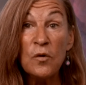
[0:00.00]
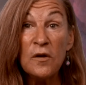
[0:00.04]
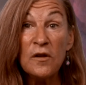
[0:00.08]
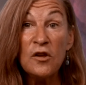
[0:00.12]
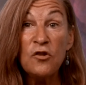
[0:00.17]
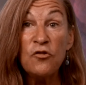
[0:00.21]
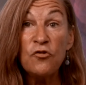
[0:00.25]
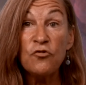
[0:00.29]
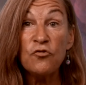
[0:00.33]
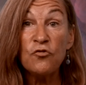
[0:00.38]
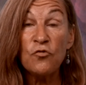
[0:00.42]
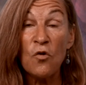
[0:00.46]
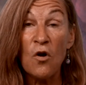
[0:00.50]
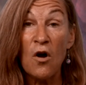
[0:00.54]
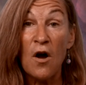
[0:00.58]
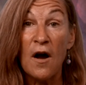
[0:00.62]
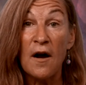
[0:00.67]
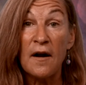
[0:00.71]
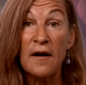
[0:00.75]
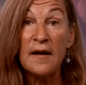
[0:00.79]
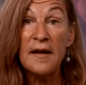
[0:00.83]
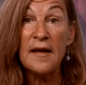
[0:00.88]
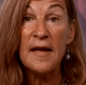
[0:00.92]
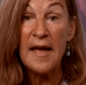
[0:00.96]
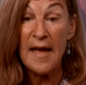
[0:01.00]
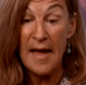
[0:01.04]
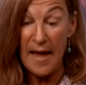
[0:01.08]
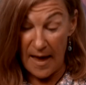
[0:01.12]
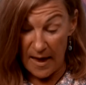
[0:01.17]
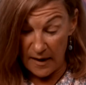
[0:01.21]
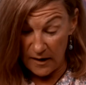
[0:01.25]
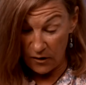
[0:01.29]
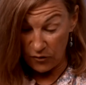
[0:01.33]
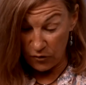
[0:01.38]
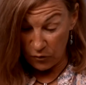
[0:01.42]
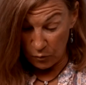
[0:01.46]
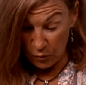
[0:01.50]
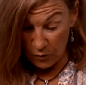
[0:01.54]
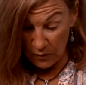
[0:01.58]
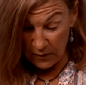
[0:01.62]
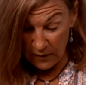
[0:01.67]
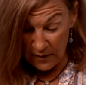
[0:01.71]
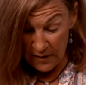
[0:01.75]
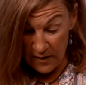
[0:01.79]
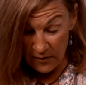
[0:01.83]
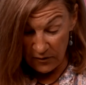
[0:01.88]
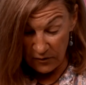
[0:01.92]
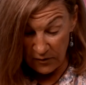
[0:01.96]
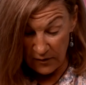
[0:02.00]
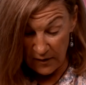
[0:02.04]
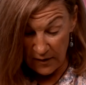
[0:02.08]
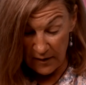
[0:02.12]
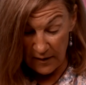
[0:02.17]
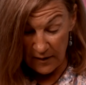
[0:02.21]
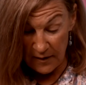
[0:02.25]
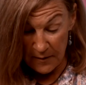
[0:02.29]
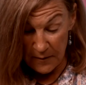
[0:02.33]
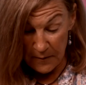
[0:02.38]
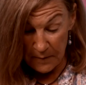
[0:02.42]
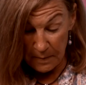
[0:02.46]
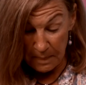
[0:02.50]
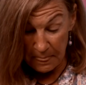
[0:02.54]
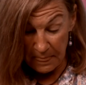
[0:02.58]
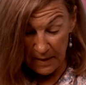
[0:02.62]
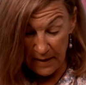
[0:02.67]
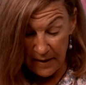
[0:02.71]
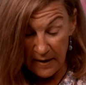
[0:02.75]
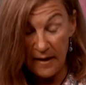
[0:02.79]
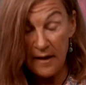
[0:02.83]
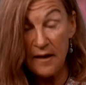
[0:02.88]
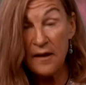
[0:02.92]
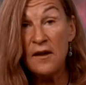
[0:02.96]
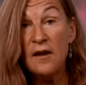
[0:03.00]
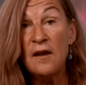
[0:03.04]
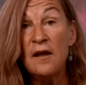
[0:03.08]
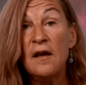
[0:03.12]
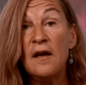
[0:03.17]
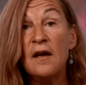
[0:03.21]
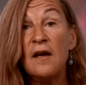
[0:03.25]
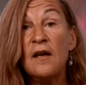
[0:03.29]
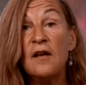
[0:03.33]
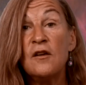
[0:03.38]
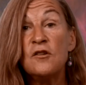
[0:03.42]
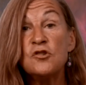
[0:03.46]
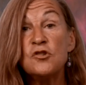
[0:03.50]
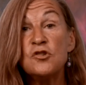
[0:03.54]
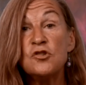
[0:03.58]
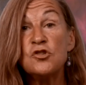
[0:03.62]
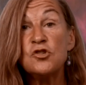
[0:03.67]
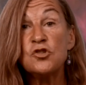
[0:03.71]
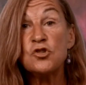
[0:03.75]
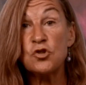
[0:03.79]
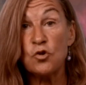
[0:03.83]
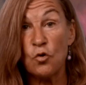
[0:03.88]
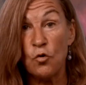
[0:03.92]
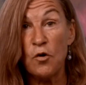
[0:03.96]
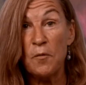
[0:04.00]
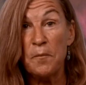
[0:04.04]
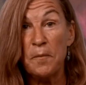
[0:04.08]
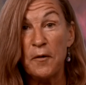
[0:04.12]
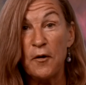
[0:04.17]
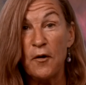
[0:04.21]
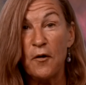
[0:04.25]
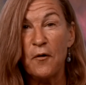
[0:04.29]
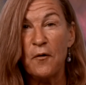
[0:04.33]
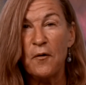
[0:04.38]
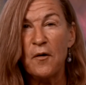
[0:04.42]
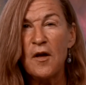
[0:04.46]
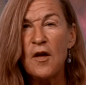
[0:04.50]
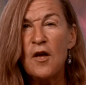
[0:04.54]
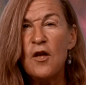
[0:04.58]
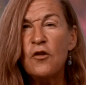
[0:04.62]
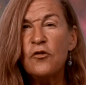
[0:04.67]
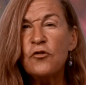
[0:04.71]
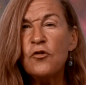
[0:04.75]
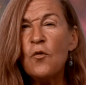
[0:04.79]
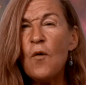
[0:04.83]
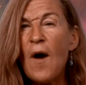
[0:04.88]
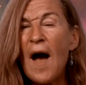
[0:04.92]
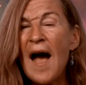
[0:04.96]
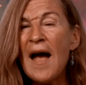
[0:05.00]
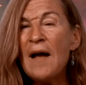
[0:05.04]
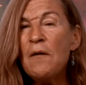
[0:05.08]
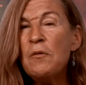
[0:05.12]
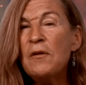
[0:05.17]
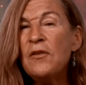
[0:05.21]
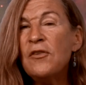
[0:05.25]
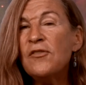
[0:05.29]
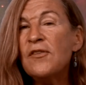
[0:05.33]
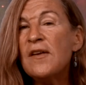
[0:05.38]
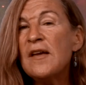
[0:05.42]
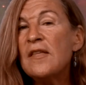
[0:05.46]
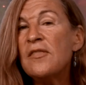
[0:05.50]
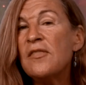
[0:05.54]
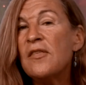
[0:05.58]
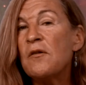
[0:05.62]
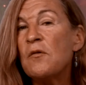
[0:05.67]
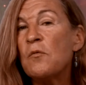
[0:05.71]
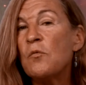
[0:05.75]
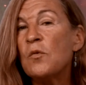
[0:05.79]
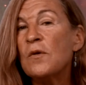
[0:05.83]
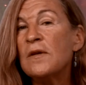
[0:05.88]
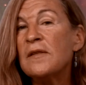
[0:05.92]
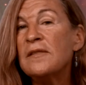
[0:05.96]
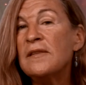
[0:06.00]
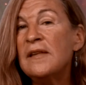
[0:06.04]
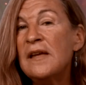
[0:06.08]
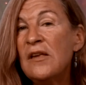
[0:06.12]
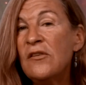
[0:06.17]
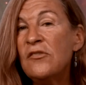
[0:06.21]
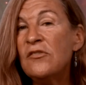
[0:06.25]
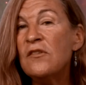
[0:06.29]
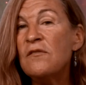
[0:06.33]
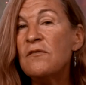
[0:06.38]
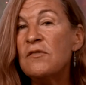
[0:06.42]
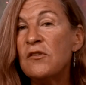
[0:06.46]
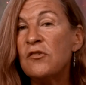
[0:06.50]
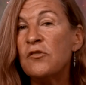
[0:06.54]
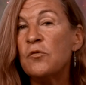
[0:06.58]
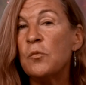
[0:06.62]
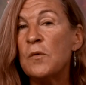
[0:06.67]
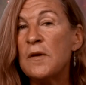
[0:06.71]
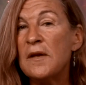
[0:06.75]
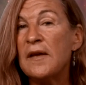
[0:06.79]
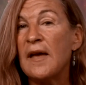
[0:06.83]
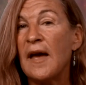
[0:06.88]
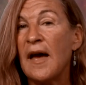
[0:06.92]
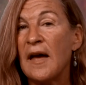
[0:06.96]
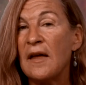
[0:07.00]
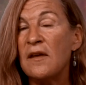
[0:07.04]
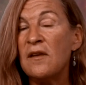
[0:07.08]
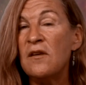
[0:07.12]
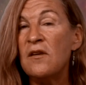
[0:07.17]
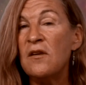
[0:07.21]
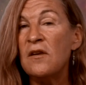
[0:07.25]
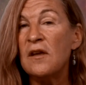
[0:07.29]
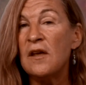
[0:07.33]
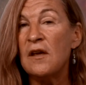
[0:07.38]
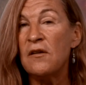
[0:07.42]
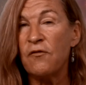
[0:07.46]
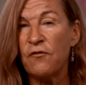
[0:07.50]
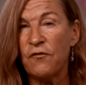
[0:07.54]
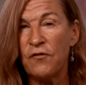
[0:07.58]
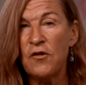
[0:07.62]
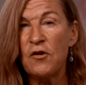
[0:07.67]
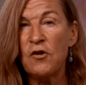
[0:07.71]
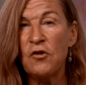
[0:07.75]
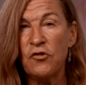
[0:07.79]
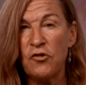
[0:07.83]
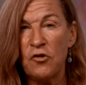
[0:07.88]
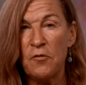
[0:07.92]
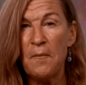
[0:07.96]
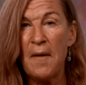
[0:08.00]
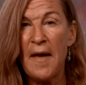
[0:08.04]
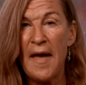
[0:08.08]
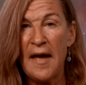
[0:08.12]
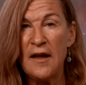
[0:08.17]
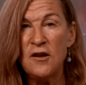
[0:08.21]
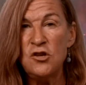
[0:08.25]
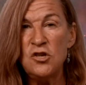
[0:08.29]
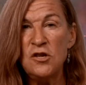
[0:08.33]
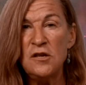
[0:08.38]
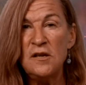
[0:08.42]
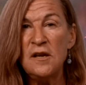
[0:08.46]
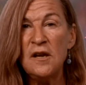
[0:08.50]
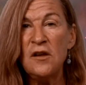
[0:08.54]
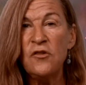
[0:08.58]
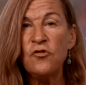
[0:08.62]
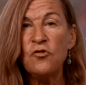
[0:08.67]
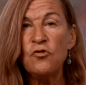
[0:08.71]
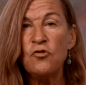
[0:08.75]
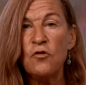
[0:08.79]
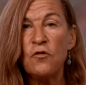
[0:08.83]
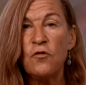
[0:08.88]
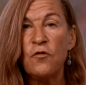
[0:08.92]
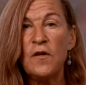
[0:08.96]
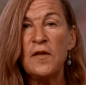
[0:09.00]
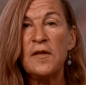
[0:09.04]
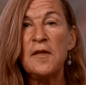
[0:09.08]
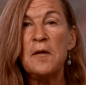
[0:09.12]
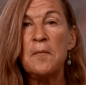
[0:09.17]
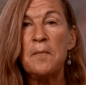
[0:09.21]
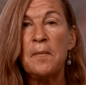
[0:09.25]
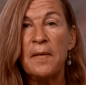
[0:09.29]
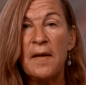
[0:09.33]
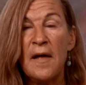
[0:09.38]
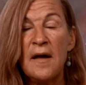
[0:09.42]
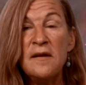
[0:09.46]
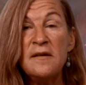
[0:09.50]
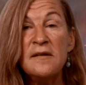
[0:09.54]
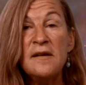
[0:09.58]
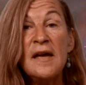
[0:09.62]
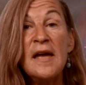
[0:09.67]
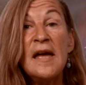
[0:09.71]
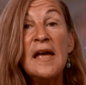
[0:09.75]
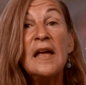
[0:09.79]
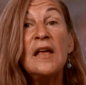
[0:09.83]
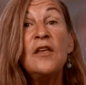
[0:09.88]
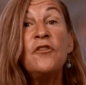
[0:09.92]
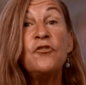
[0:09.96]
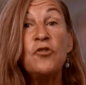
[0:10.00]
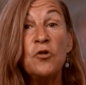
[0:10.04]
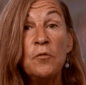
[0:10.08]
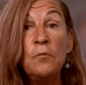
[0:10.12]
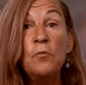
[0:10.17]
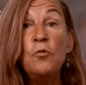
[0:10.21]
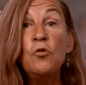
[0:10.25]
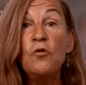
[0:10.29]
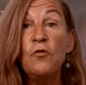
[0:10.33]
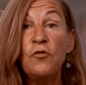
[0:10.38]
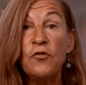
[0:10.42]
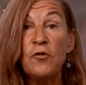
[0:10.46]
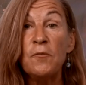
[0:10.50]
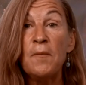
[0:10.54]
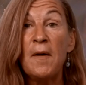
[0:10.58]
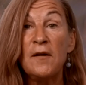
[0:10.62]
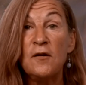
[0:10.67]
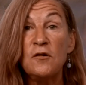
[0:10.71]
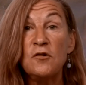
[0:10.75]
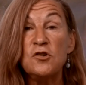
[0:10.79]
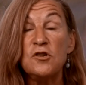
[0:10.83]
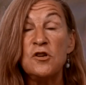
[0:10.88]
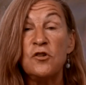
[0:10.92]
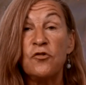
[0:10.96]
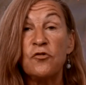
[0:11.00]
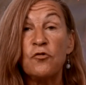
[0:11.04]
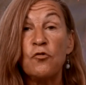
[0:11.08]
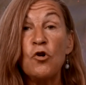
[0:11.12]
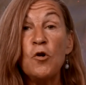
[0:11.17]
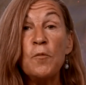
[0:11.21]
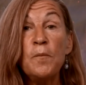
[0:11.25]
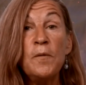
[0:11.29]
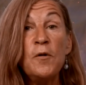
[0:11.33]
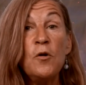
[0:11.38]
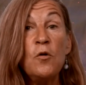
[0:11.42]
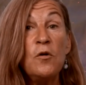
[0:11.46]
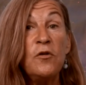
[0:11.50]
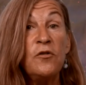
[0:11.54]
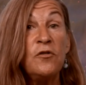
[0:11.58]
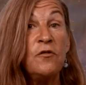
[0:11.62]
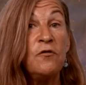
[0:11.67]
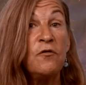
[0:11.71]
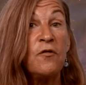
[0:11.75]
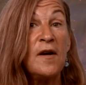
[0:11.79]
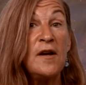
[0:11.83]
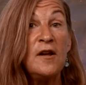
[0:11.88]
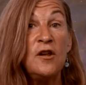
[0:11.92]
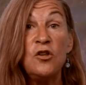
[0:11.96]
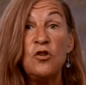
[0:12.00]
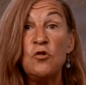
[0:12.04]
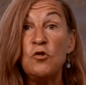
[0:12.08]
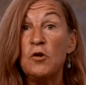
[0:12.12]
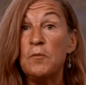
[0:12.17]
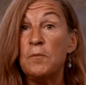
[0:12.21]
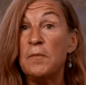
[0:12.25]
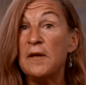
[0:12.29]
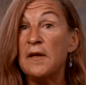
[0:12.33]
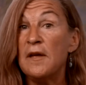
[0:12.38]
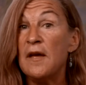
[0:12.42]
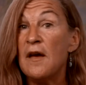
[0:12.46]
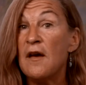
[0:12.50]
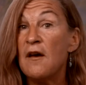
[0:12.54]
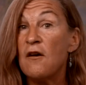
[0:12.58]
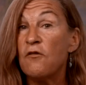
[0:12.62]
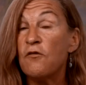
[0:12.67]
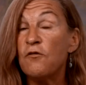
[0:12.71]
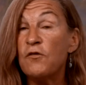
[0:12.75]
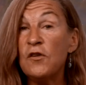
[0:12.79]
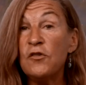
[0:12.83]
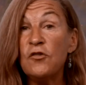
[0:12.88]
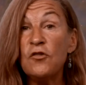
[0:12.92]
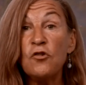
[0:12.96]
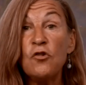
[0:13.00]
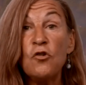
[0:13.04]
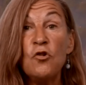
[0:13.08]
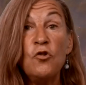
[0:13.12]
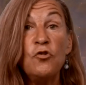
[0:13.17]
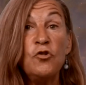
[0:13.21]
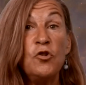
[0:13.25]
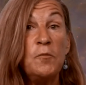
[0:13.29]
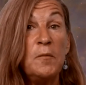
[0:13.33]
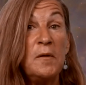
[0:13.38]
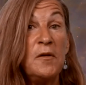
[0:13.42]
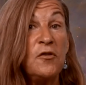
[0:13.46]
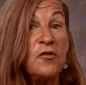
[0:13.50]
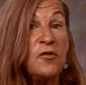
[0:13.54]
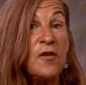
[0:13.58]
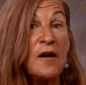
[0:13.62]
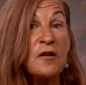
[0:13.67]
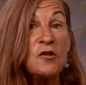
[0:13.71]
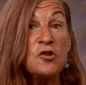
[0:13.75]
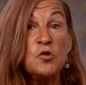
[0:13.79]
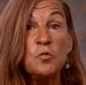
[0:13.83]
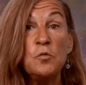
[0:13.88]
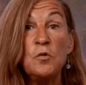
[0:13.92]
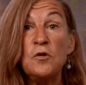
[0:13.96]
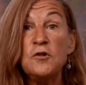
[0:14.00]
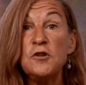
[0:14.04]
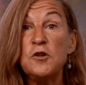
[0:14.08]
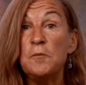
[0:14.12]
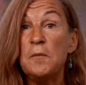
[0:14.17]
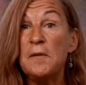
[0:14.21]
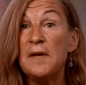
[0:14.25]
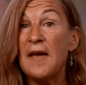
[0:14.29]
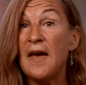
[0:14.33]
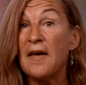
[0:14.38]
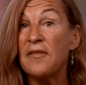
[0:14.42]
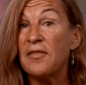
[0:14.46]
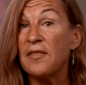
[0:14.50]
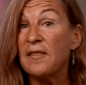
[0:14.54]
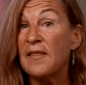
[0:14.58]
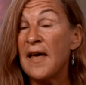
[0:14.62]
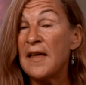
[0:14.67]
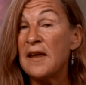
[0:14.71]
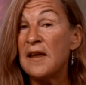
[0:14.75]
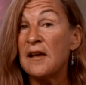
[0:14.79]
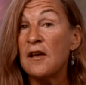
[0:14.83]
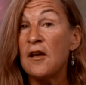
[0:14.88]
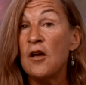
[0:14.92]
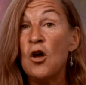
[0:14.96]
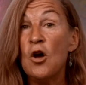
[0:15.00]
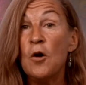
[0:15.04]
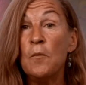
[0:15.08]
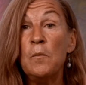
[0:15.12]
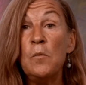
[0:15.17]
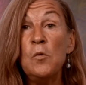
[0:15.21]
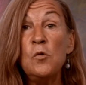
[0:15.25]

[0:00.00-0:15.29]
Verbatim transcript: really strong and it's releasing in Scorpio. So I would say the release of this weekend, if there's some edginess or you're feeling blunt, is to move some energy. Scorpio is inviting you to be physical, to be sexual, to be athletic.